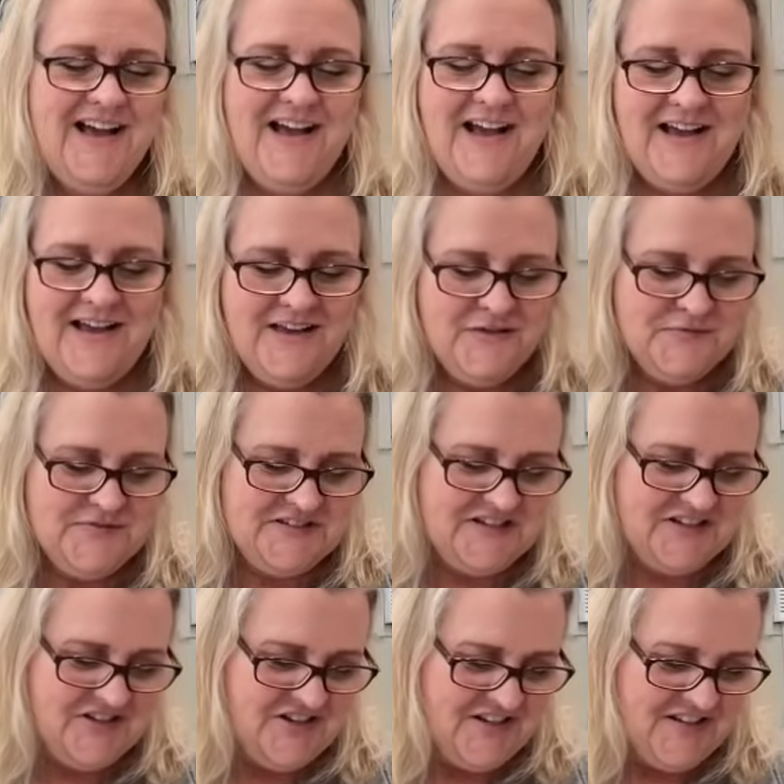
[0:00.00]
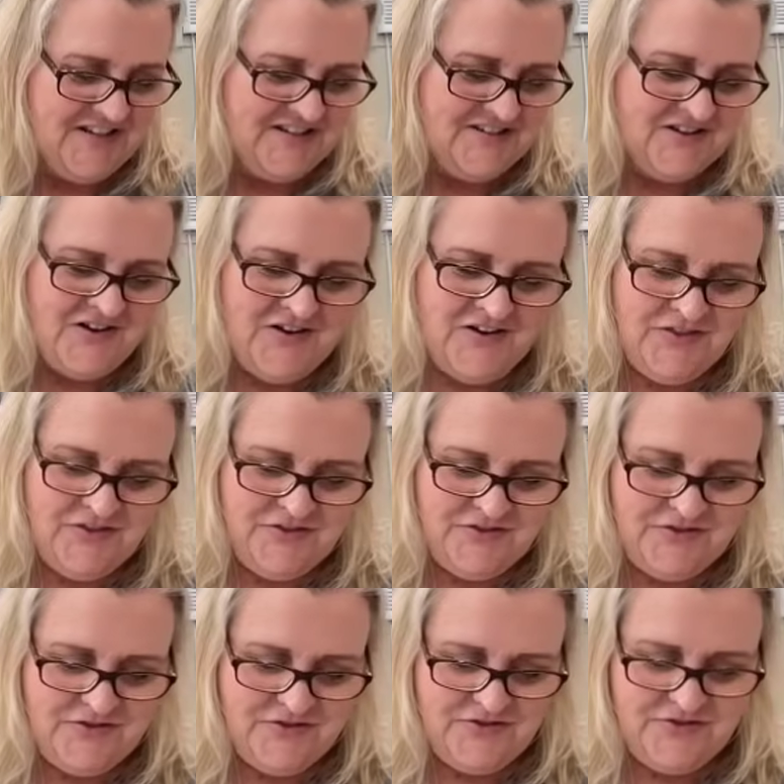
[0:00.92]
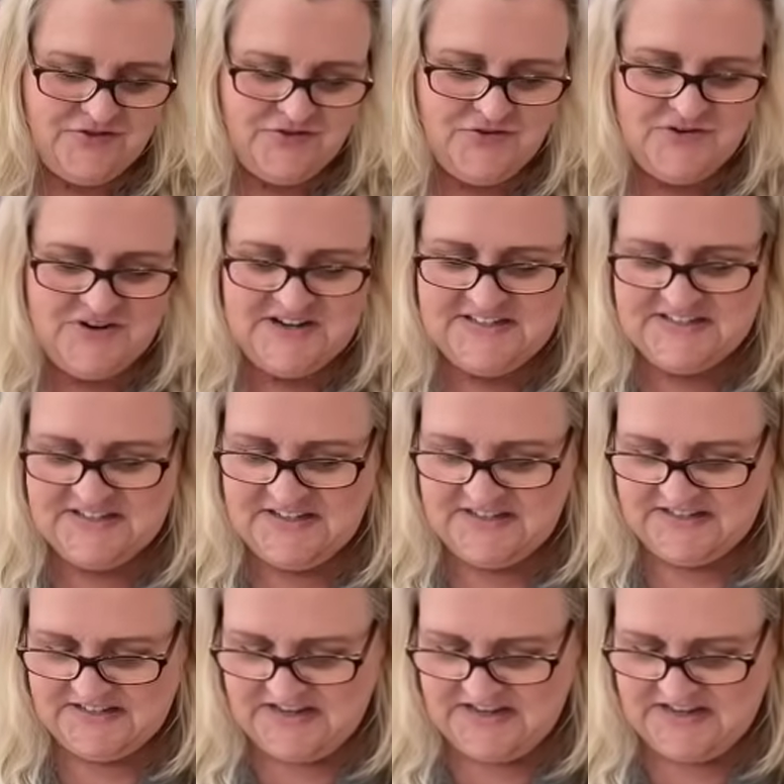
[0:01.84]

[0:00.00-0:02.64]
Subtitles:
I am stitching this on 36